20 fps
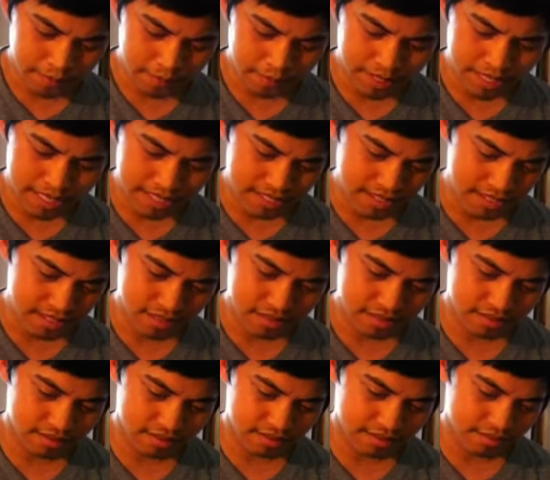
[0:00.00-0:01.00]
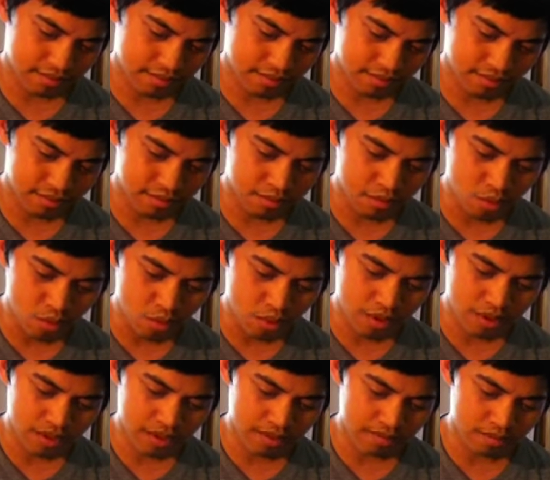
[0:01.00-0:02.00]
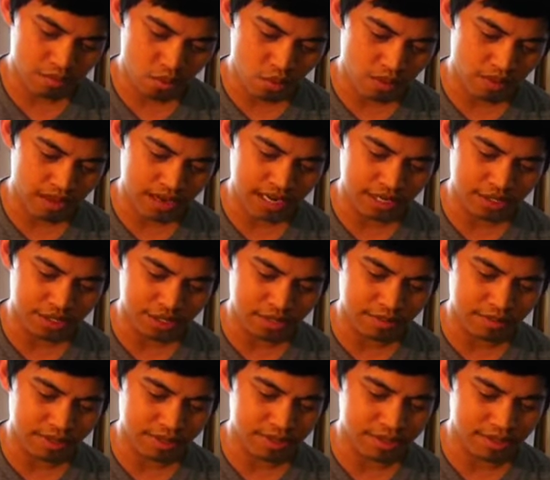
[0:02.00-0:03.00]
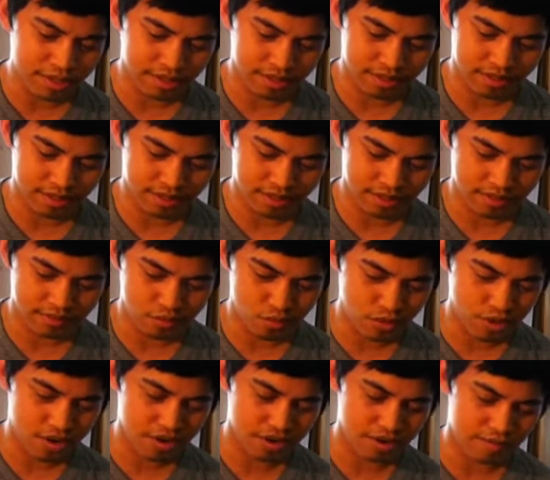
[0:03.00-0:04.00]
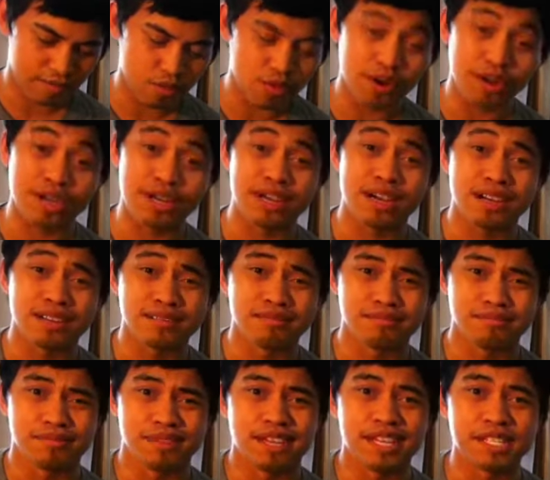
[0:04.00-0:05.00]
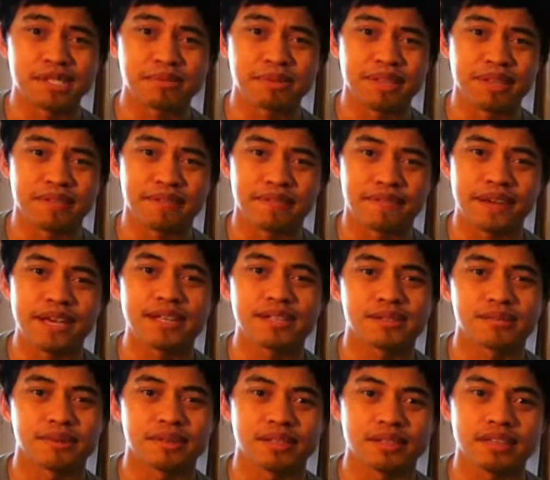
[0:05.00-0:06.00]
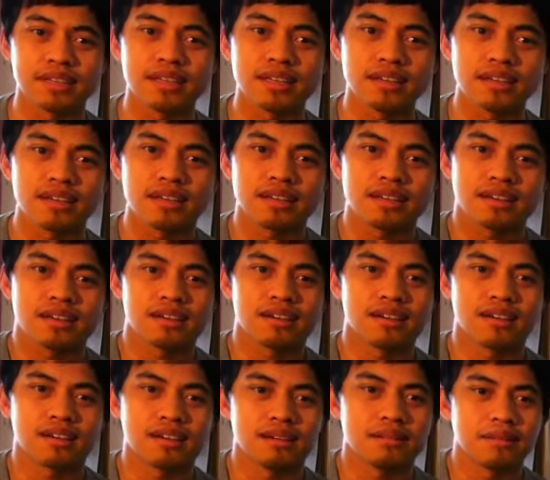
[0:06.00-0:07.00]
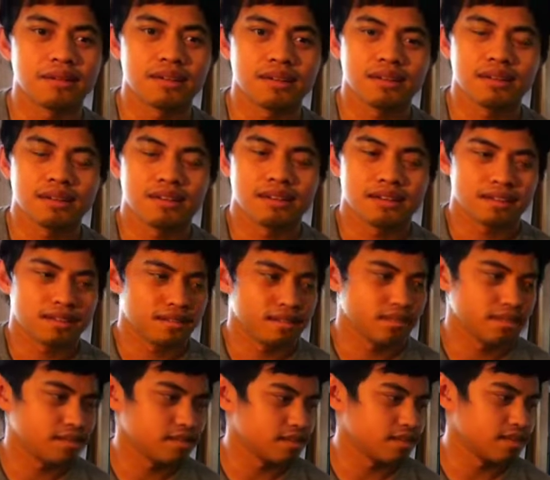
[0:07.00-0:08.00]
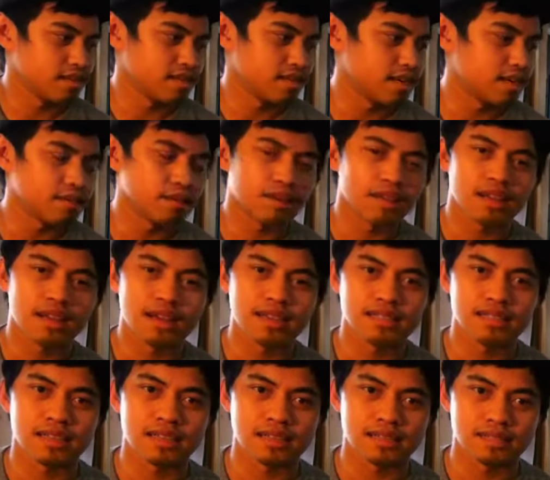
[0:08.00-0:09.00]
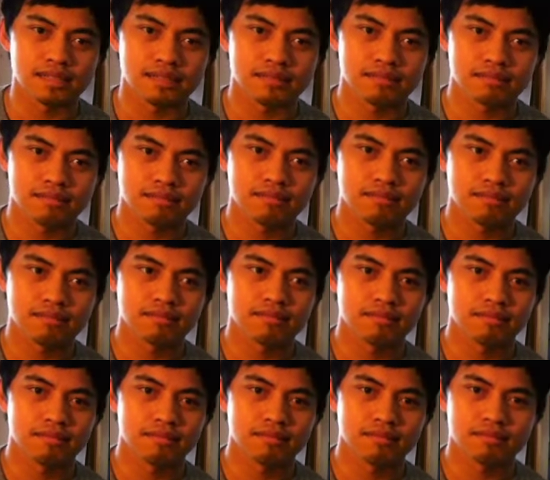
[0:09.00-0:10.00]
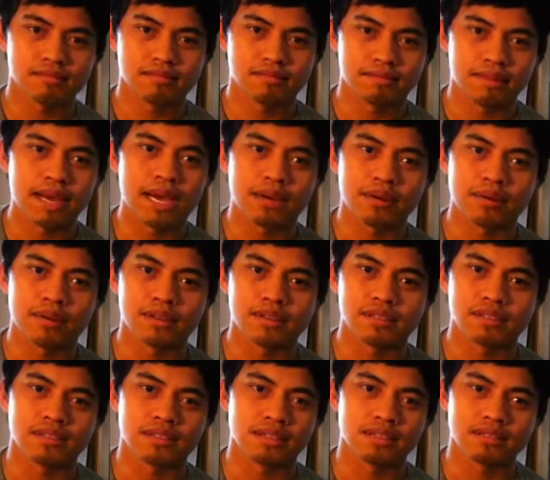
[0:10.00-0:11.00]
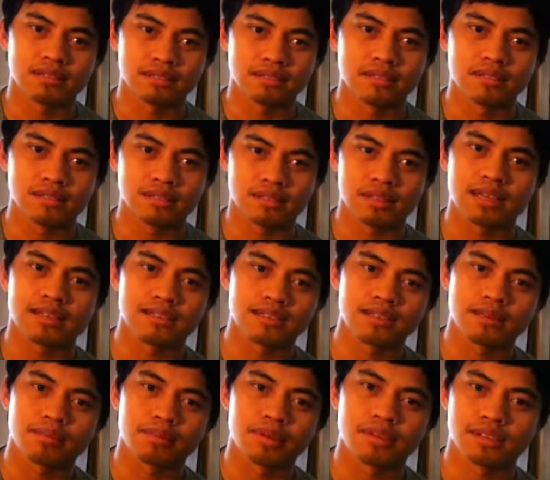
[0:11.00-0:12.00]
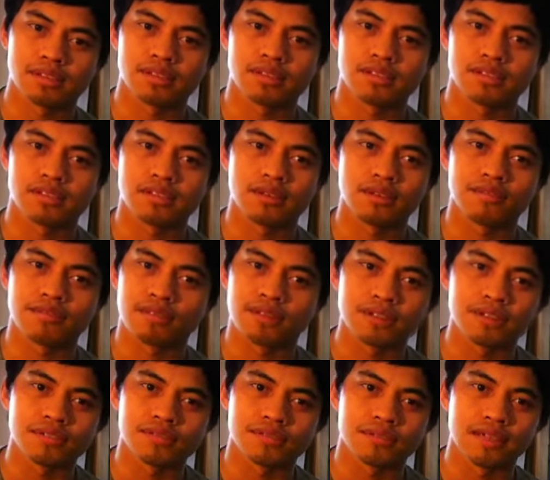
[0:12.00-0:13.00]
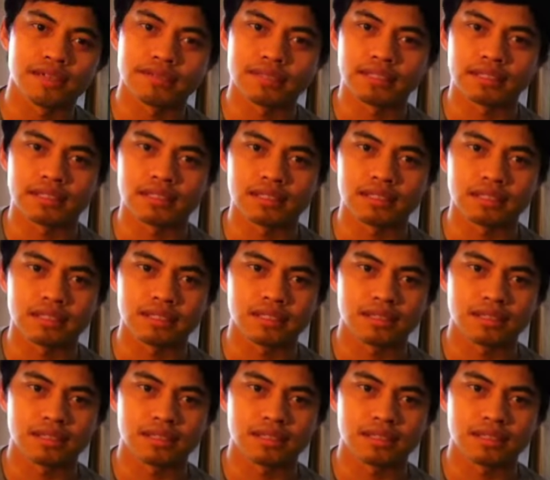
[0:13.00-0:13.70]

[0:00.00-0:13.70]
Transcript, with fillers: but it just the more and more that I jump into it, and the more and more God hits me in the face with it, uh, I kind of realize that it's backwards and that this is actually the place I should go first for everything.